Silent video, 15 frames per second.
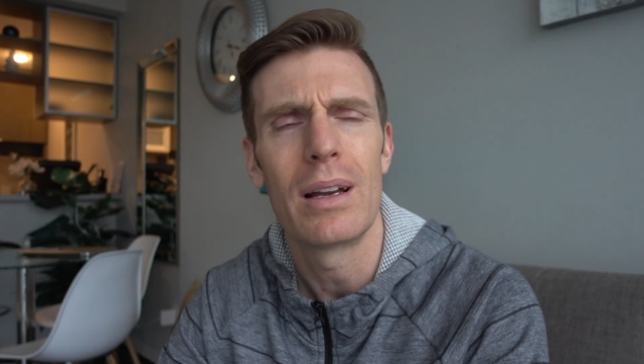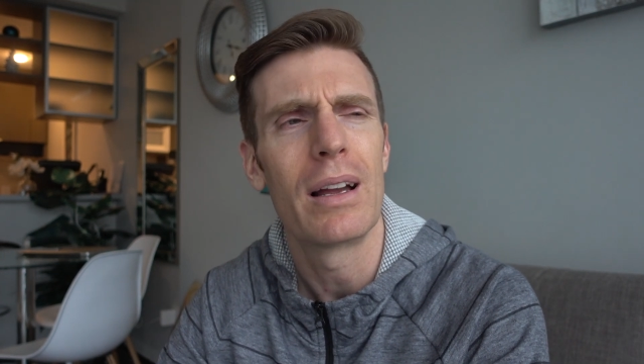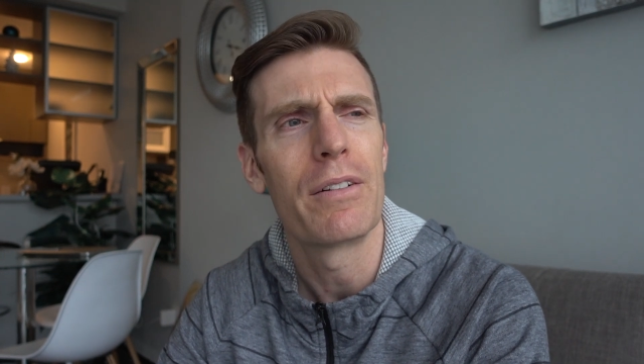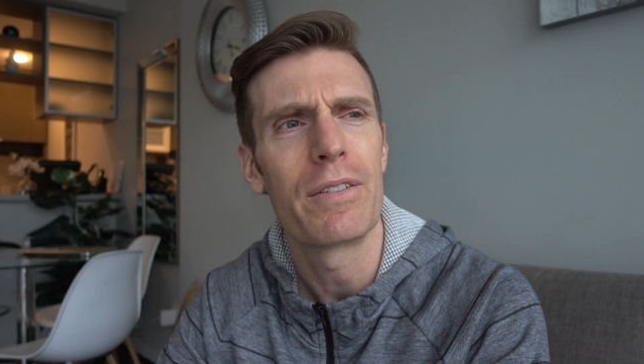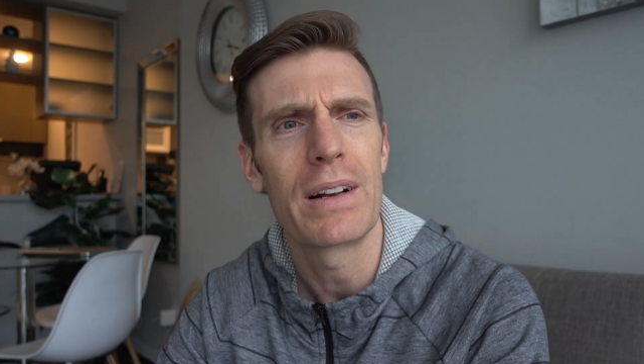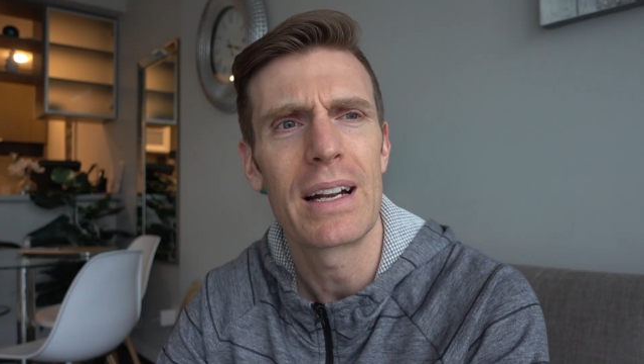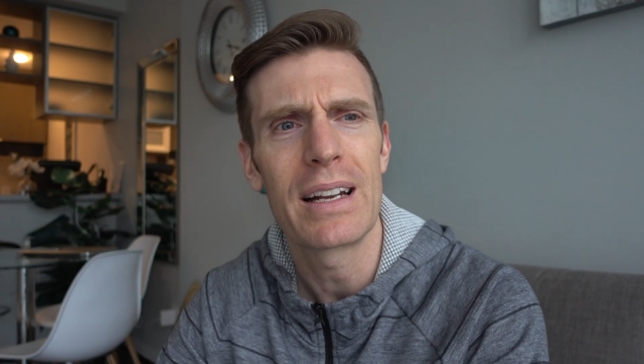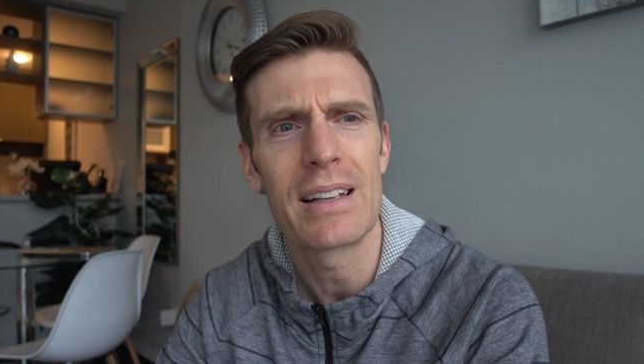I
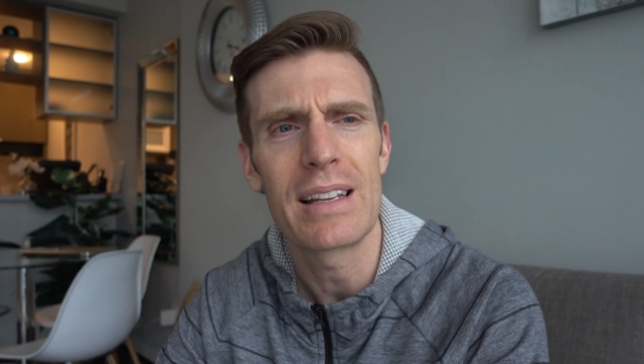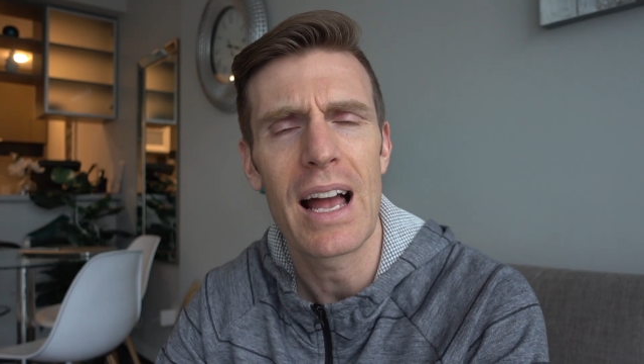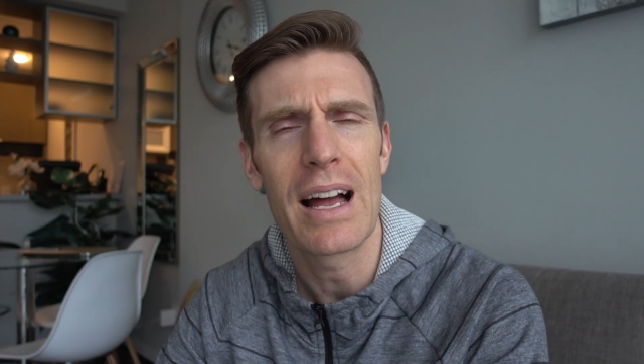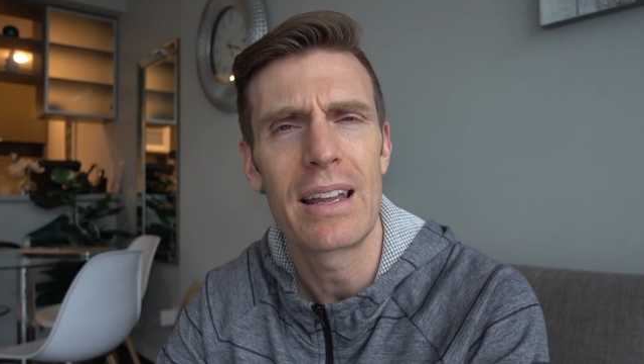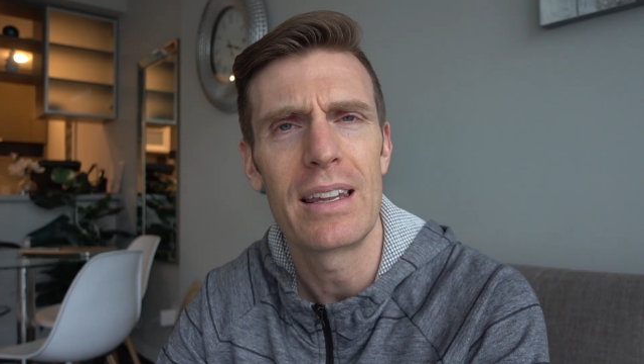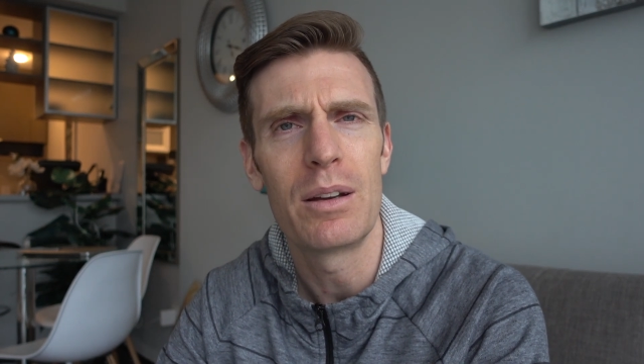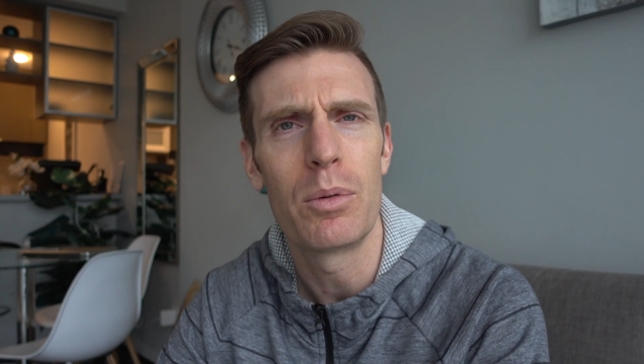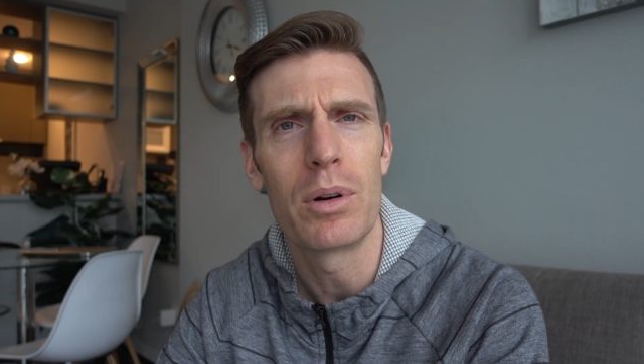forget
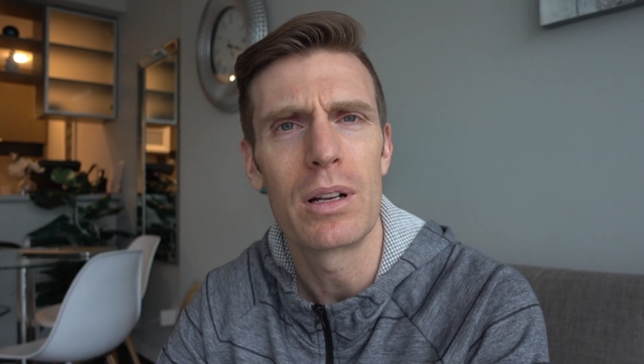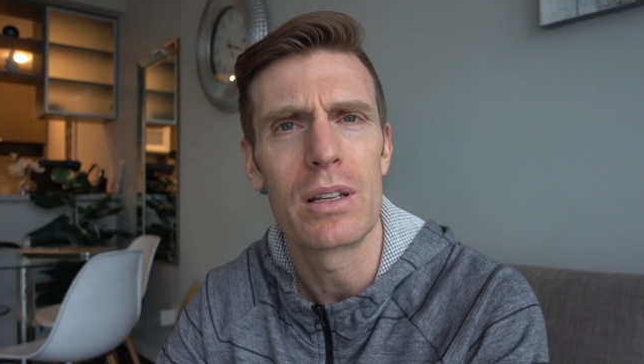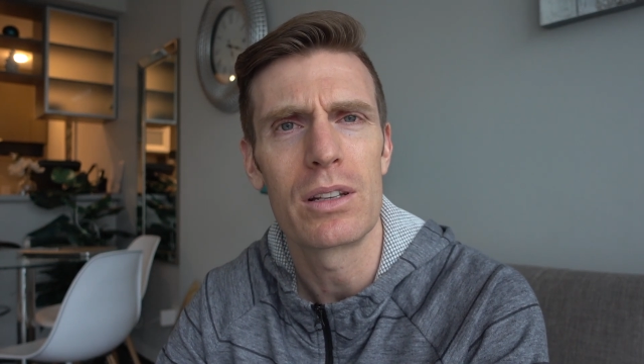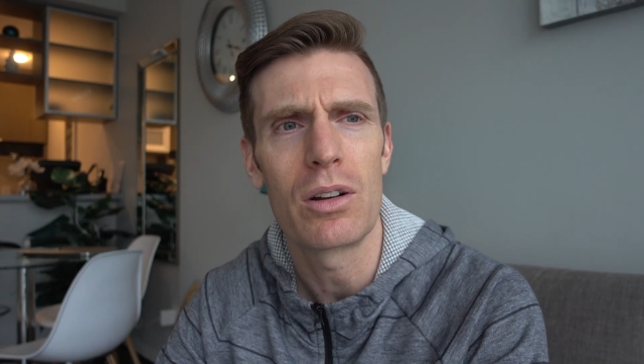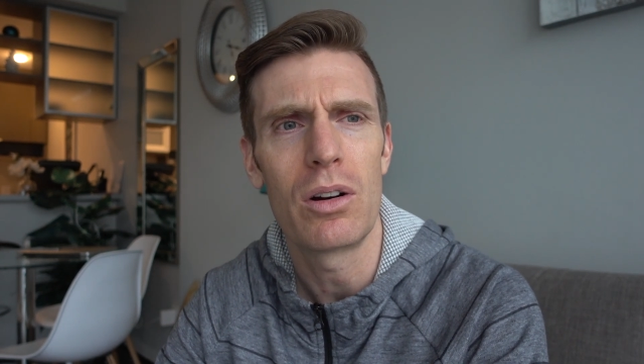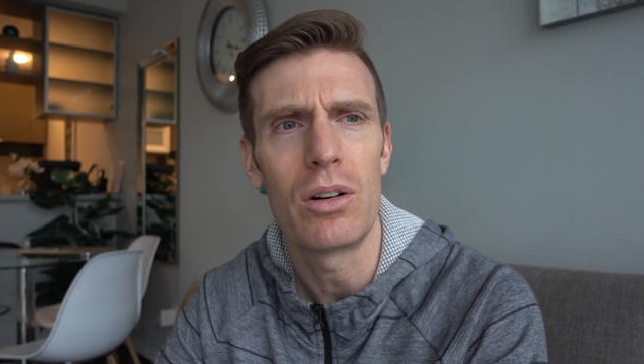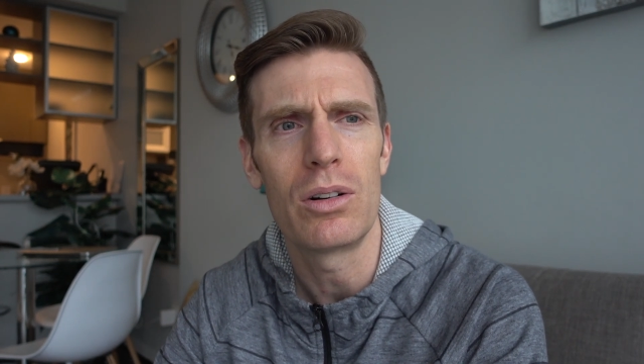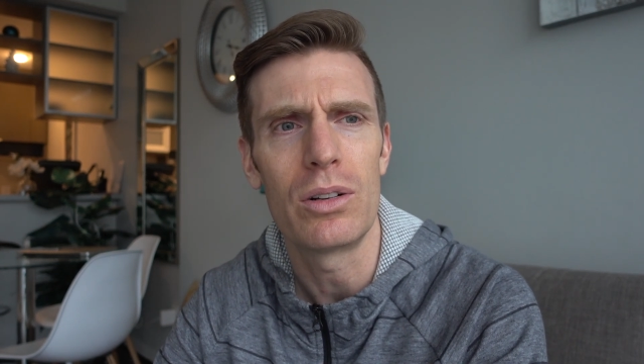exactly what it's
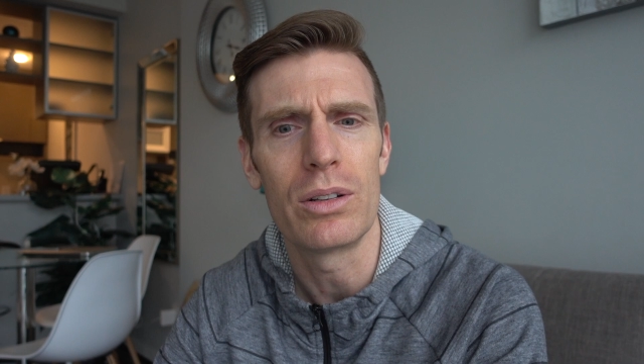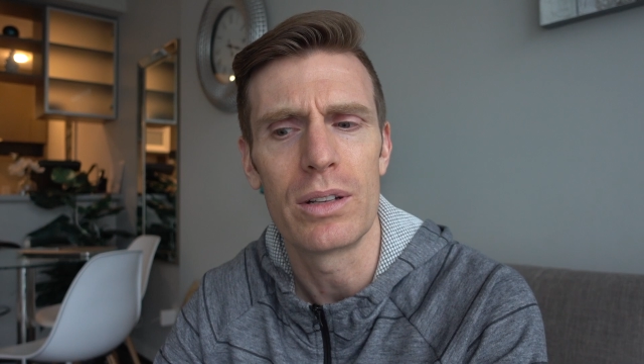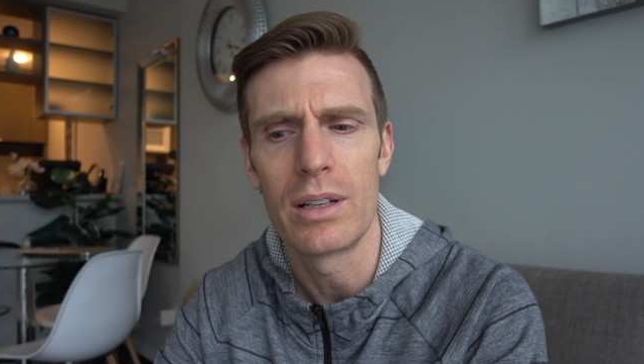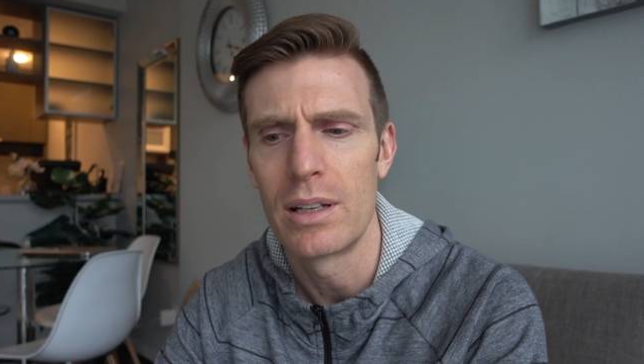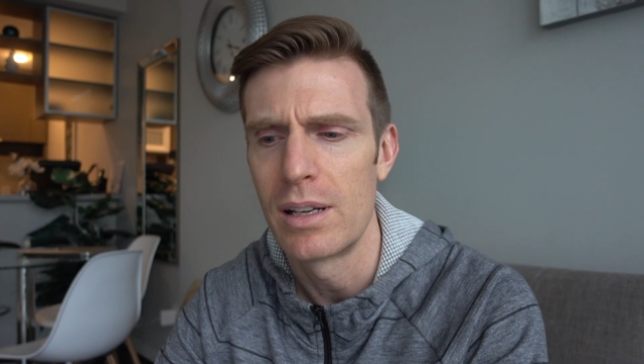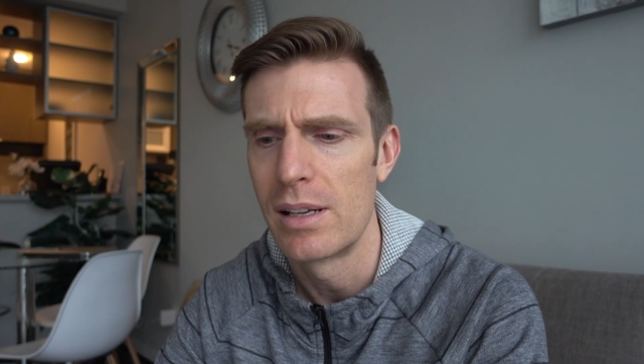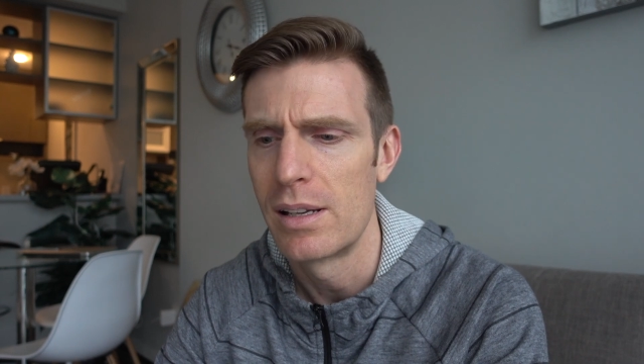called.